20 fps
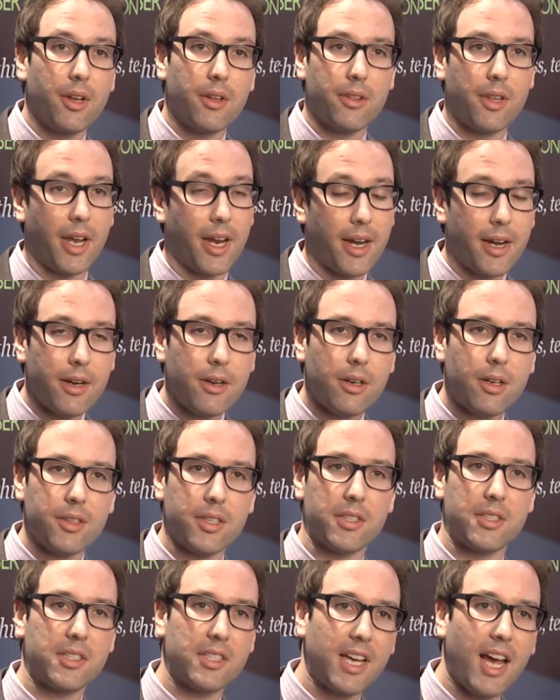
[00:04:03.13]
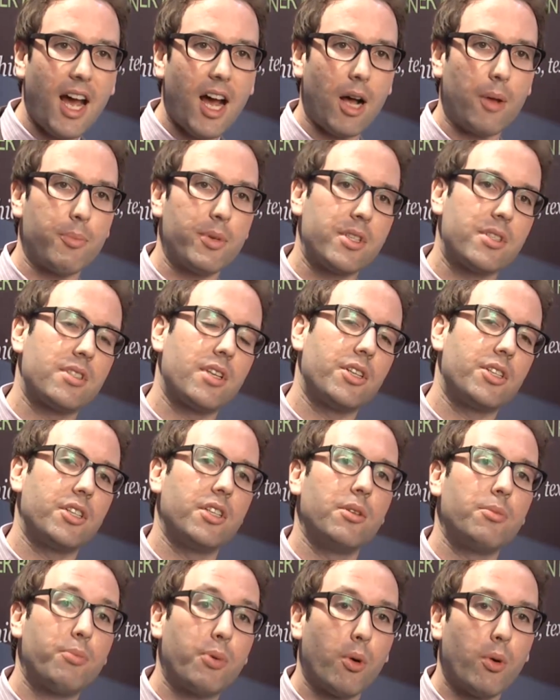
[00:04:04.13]
The hair on the scalp is such
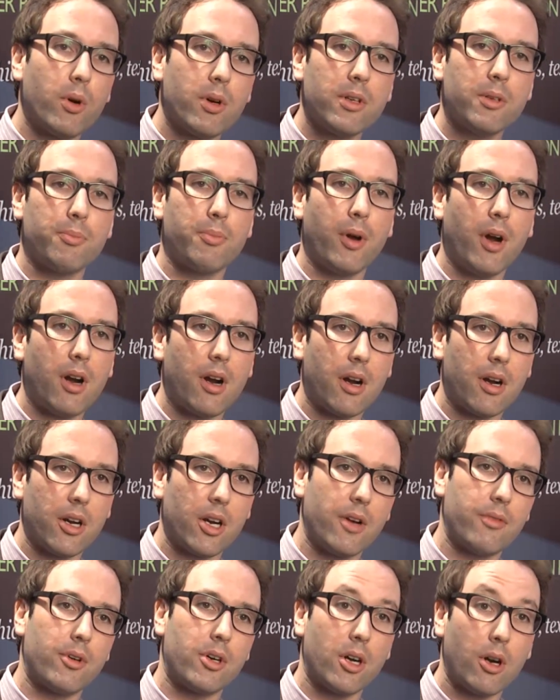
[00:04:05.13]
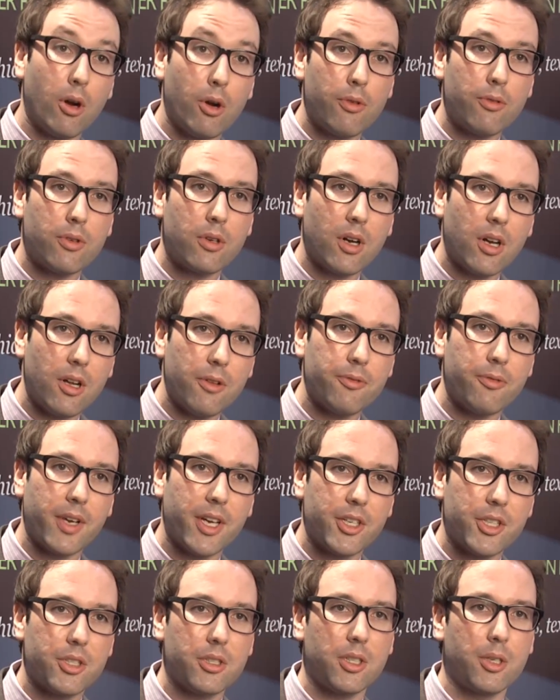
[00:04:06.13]
an important part of our overall
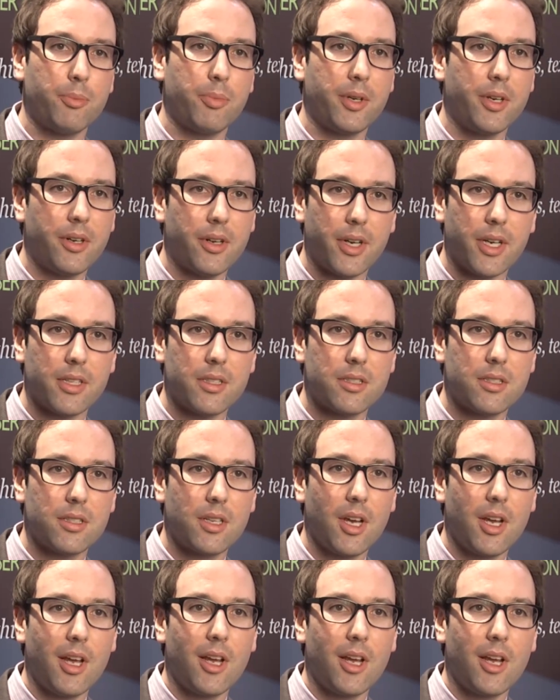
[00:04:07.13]
facial appearance.